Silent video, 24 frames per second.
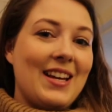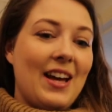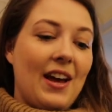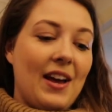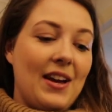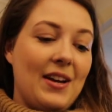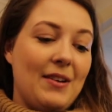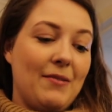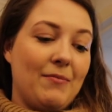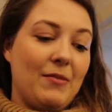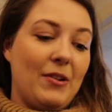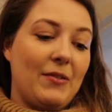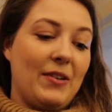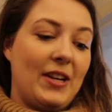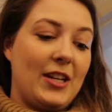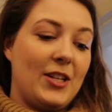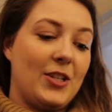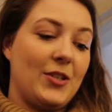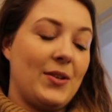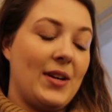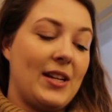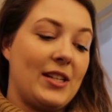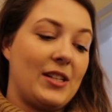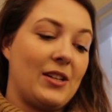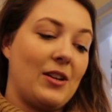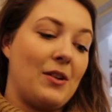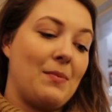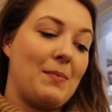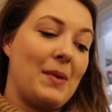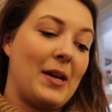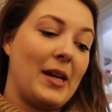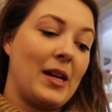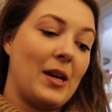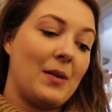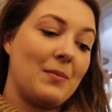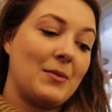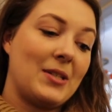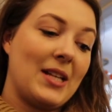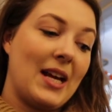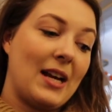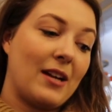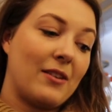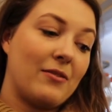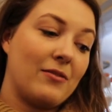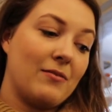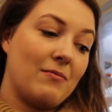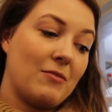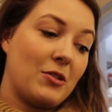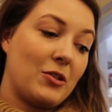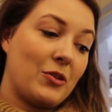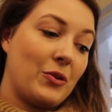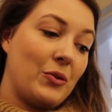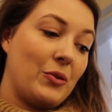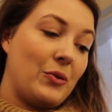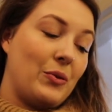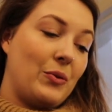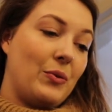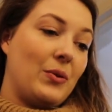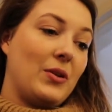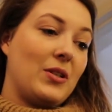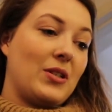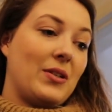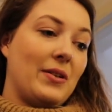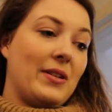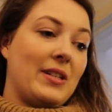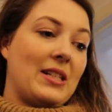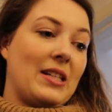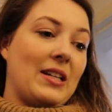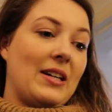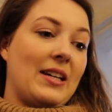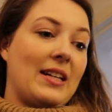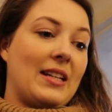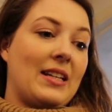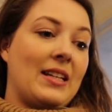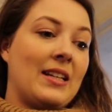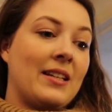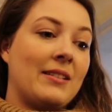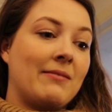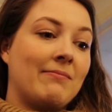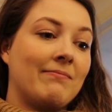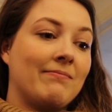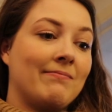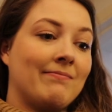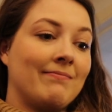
Rachel had to go pick up Zach from school. So it's like,